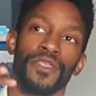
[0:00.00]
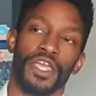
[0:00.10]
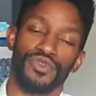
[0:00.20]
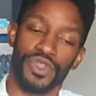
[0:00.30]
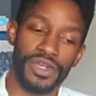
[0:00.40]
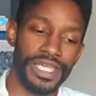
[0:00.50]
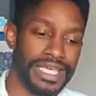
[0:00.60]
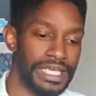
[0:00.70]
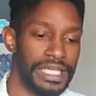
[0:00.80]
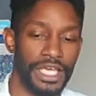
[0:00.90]
and you've done the
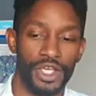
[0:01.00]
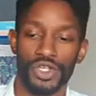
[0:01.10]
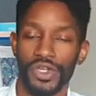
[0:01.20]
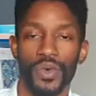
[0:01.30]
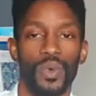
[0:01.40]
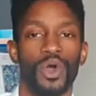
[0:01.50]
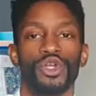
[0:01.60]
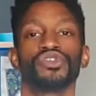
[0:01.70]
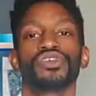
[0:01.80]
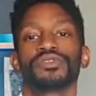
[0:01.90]
healing, you've done the
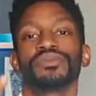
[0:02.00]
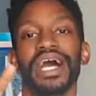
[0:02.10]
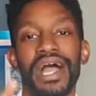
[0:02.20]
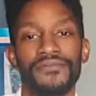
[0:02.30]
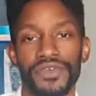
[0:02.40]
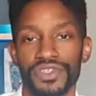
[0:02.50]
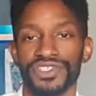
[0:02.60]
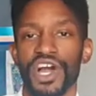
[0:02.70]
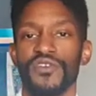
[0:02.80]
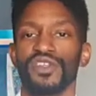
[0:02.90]
work, you took some time for
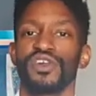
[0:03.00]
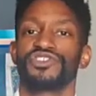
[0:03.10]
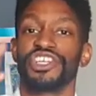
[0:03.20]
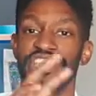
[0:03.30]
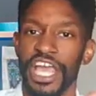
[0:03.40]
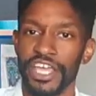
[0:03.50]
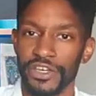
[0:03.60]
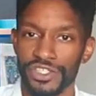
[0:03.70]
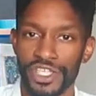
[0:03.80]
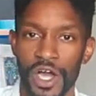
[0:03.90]
yourself, you learned to date
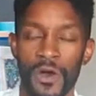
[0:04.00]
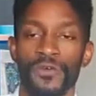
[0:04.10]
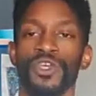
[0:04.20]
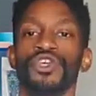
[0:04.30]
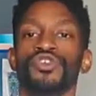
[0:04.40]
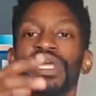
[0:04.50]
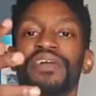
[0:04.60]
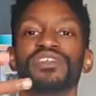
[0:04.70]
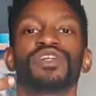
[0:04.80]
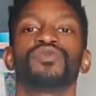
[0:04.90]
yourself, you
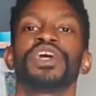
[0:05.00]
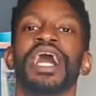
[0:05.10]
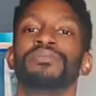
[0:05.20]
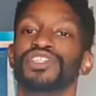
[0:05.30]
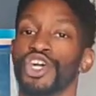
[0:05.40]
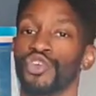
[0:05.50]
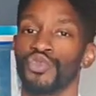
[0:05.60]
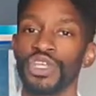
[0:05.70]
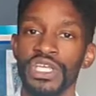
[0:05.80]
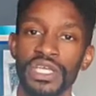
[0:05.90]
gave yourself time to
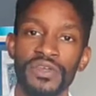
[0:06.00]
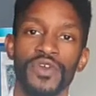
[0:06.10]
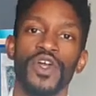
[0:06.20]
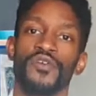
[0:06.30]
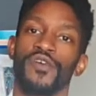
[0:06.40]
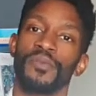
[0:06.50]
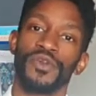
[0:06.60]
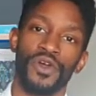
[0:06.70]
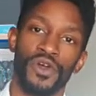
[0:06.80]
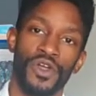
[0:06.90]
grieve from
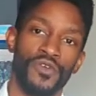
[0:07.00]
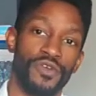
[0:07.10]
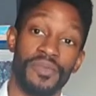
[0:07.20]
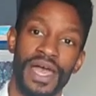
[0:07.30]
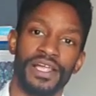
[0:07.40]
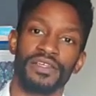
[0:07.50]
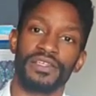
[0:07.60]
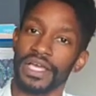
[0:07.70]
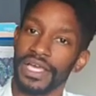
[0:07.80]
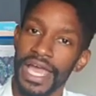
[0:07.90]
your from
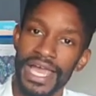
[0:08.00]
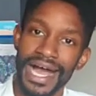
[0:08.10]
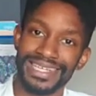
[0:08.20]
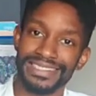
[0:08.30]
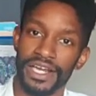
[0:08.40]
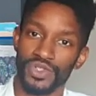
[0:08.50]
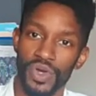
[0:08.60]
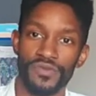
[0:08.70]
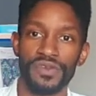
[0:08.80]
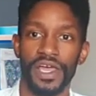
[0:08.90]
that the chaos that a
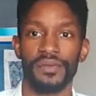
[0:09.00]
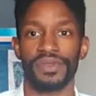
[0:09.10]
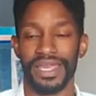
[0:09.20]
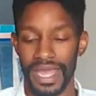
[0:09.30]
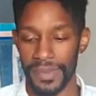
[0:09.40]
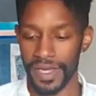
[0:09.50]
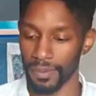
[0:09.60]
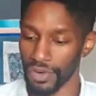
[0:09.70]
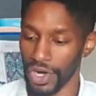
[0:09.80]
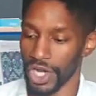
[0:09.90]
twin flame dynamic
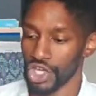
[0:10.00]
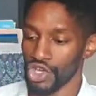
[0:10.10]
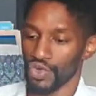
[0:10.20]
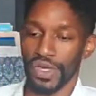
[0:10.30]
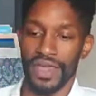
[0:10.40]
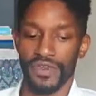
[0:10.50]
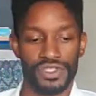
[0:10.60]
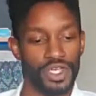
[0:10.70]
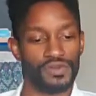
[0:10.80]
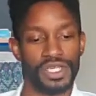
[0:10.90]
can bring. You gave
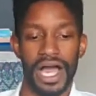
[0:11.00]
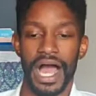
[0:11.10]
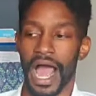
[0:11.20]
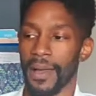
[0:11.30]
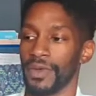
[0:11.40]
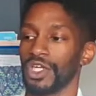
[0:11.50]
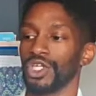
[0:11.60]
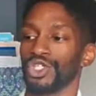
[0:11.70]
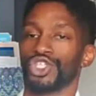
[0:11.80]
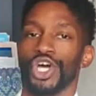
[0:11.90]
yourself time
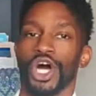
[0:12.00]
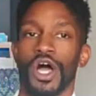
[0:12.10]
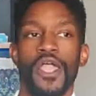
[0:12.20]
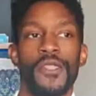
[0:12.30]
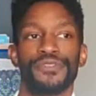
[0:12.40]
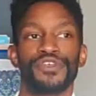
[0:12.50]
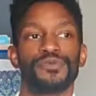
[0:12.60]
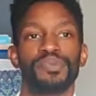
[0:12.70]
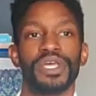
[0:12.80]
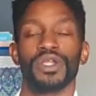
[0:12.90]
to
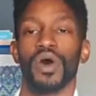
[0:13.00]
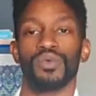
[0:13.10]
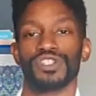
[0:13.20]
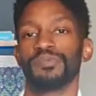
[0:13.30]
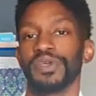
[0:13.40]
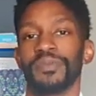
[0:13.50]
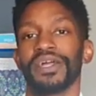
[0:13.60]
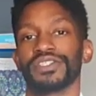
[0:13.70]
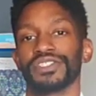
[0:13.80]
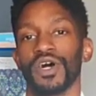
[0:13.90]
just be alone, just be
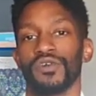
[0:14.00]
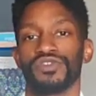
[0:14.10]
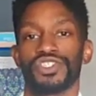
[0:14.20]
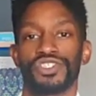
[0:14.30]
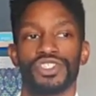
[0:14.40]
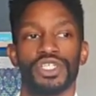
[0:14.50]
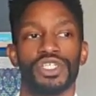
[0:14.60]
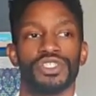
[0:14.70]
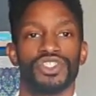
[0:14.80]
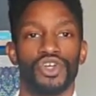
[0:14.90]
by yourself, just
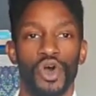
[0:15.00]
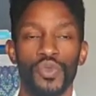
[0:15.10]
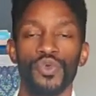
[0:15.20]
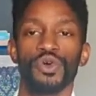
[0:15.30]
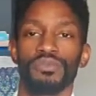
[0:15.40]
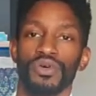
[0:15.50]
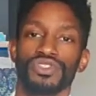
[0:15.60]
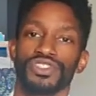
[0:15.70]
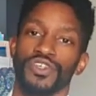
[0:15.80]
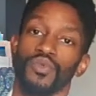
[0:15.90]
to to go through the
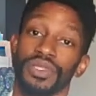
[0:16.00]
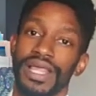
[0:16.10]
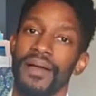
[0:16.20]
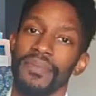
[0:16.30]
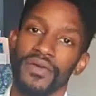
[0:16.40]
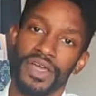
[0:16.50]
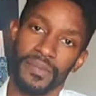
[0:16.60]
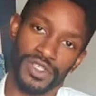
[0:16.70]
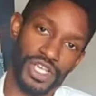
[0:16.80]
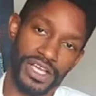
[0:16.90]
emotions of what that mirror
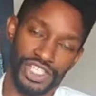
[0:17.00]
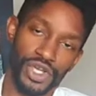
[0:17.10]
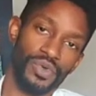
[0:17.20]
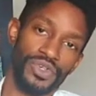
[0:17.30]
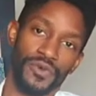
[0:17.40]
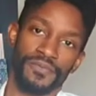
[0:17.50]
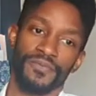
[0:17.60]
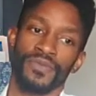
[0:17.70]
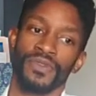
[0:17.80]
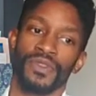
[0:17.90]
image has shown you.
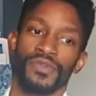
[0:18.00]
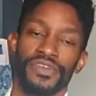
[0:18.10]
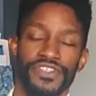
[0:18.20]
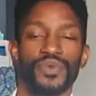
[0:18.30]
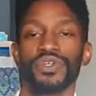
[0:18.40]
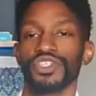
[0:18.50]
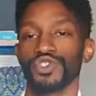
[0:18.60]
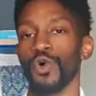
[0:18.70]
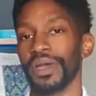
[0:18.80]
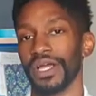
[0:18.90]
This is when the
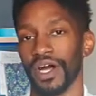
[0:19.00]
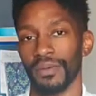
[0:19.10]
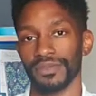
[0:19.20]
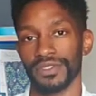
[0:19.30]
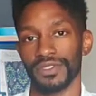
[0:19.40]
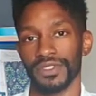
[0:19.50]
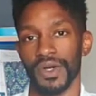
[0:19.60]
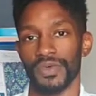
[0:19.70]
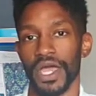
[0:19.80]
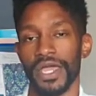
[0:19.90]
soulmate comes,
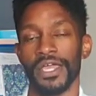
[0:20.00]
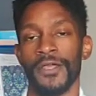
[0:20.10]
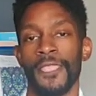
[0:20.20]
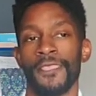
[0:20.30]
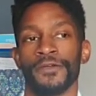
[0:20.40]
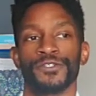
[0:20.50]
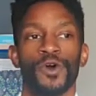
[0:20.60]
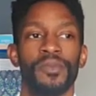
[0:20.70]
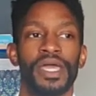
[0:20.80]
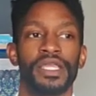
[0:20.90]
okay? The
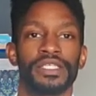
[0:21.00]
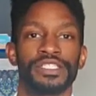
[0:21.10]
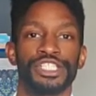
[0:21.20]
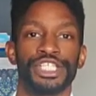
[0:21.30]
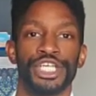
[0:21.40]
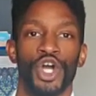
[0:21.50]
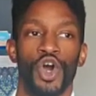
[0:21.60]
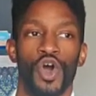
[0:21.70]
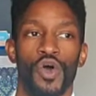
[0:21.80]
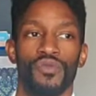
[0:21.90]
soulmate is
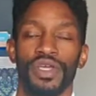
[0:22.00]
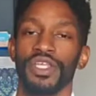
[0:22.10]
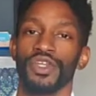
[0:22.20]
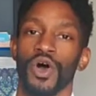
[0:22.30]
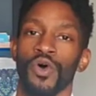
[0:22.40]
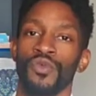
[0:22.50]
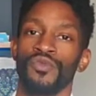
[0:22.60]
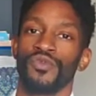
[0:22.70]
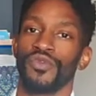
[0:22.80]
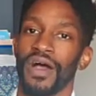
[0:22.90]
really
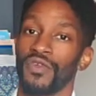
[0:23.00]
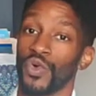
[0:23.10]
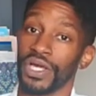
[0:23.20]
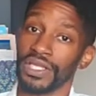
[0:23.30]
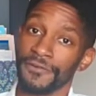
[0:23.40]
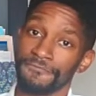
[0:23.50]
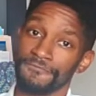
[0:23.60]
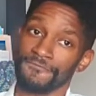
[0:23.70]
known rather quickly,